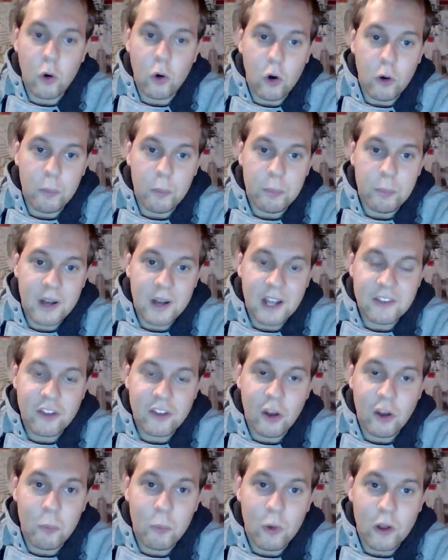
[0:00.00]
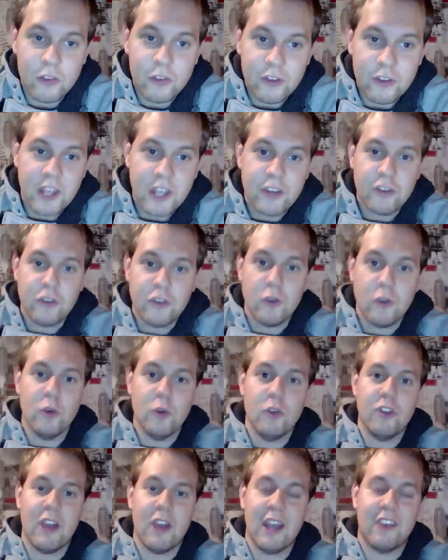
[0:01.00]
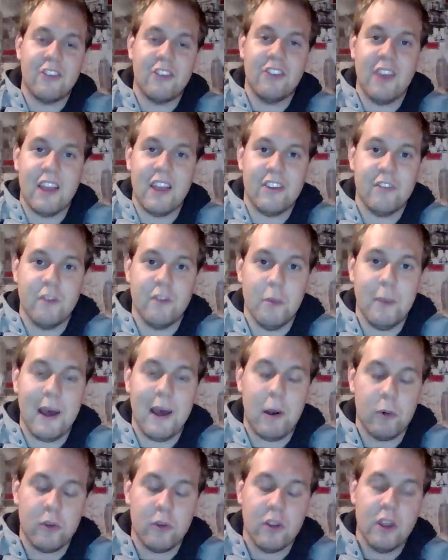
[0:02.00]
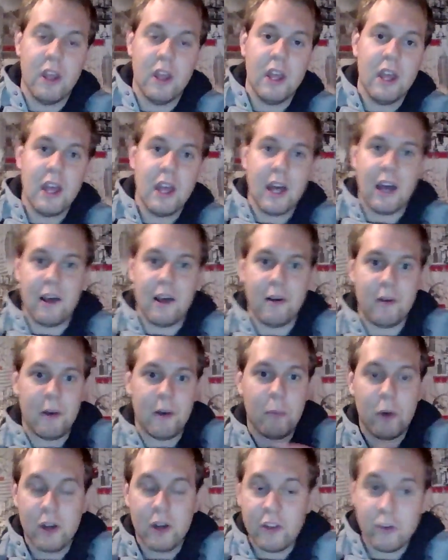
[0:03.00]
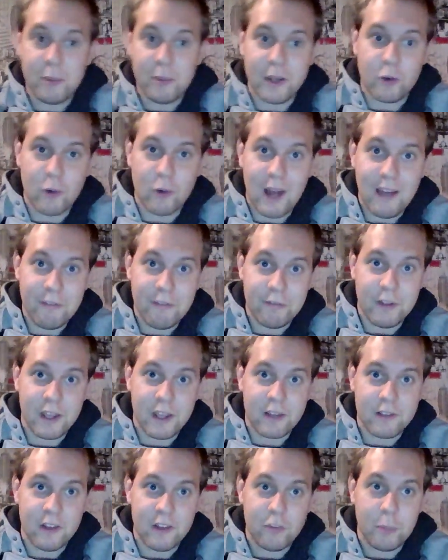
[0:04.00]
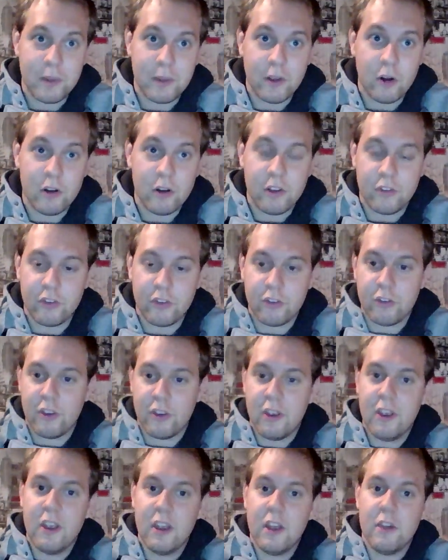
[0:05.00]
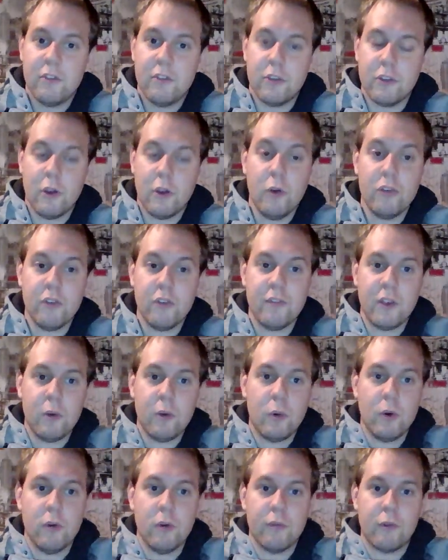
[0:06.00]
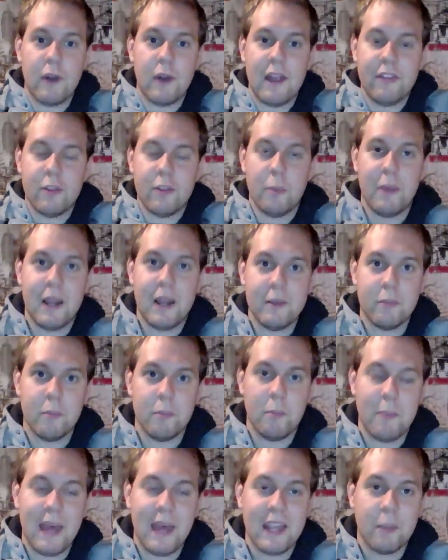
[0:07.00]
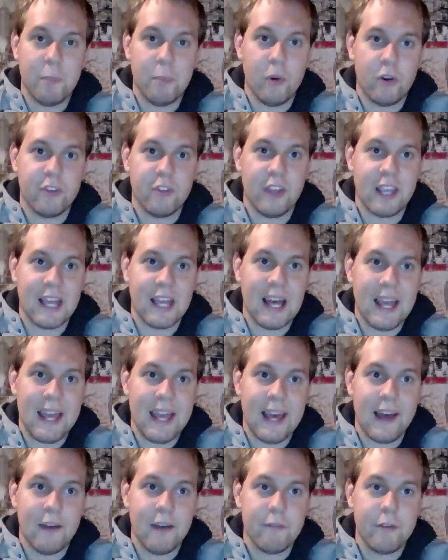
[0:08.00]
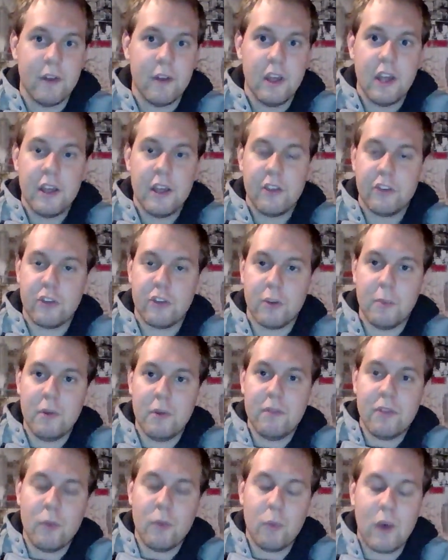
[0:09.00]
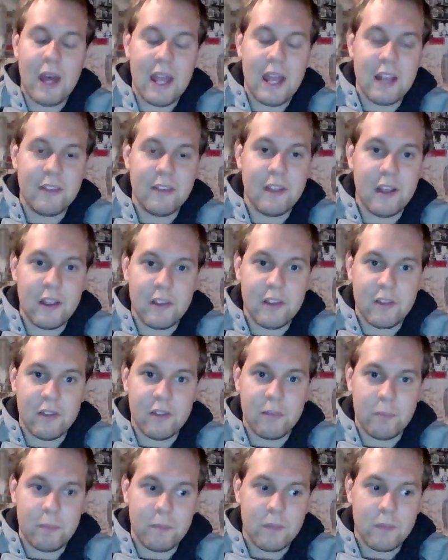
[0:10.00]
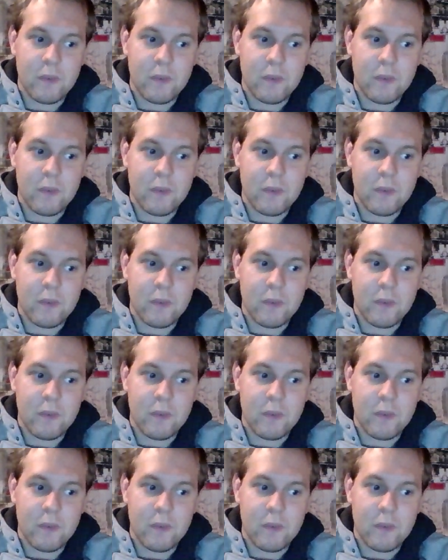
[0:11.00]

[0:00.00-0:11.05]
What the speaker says: gore, but I don't want a huge, excessive amount. I want it to be graphic, let's be honest. So those of you who have read the Meg books like I have, some of the way that